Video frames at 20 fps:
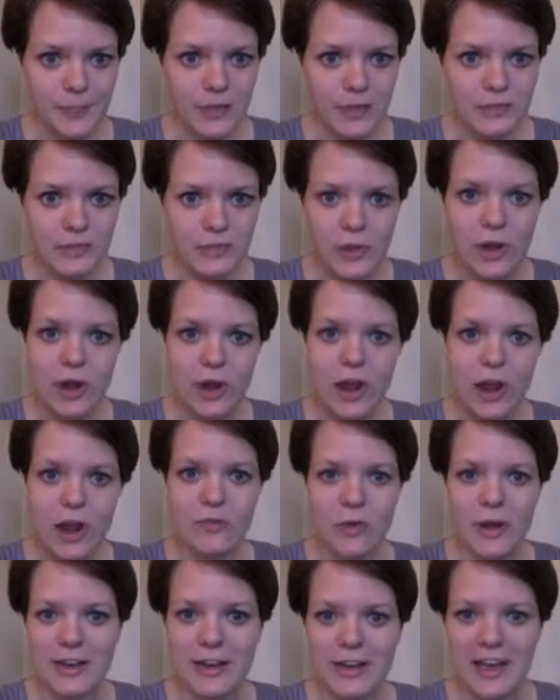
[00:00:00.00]
So here I've
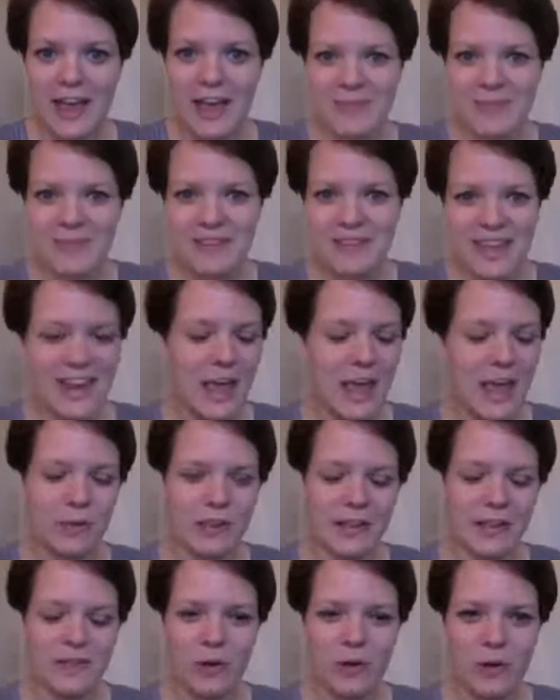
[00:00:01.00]
written it up in
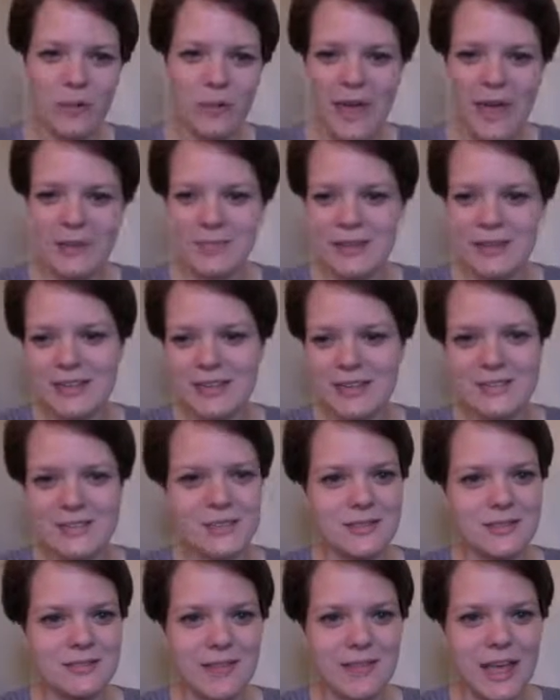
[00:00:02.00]
MLA format
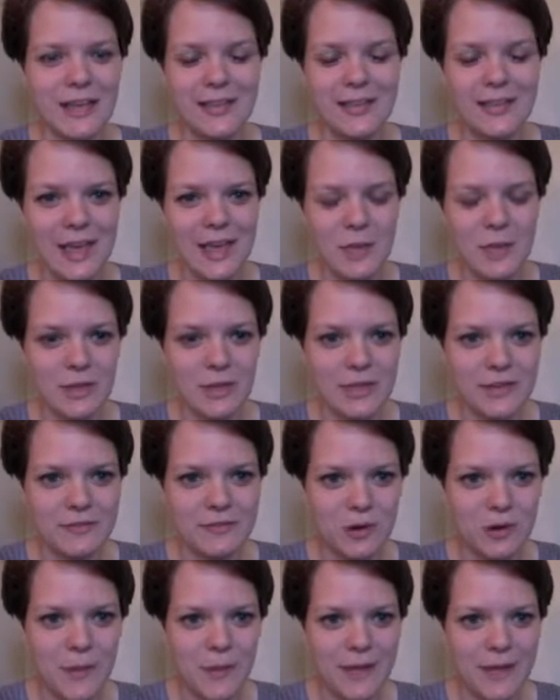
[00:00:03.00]
because I like MLA
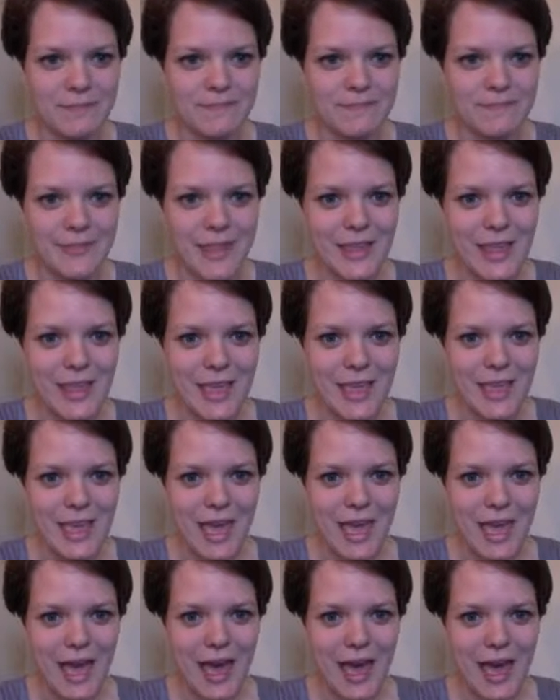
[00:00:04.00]
format.
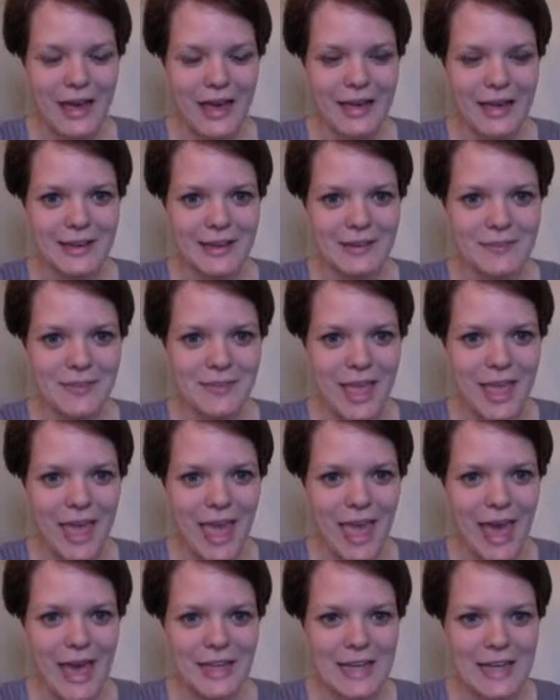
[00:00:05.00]

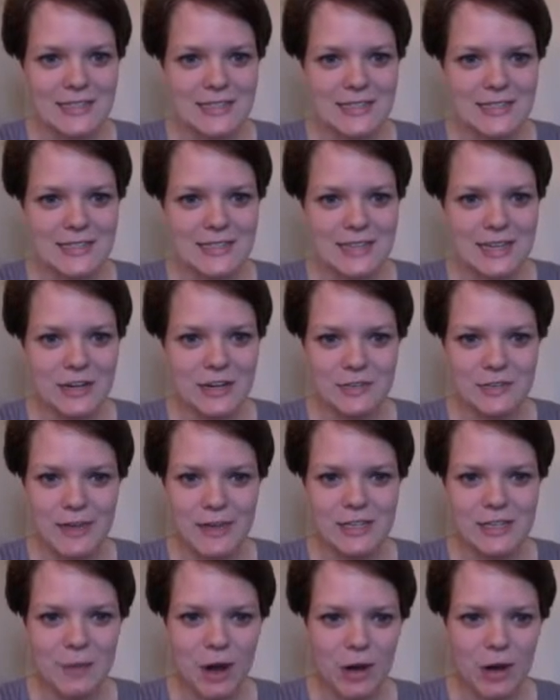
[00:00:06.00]
And here's
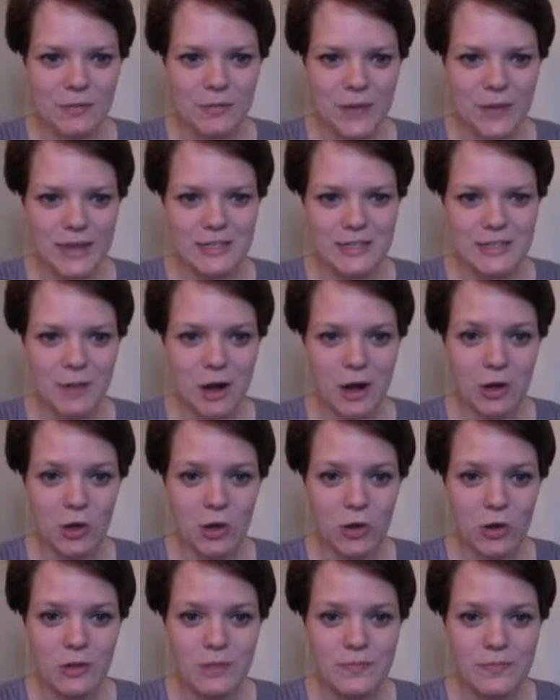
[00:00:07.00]
my SMART
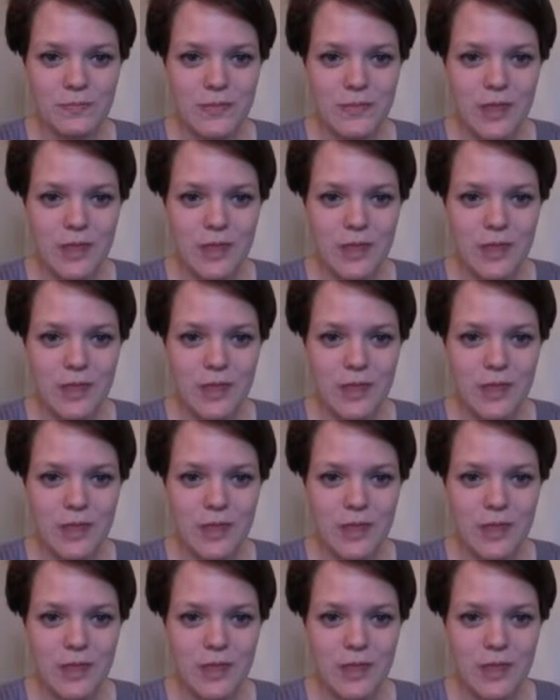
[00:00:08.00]
goal.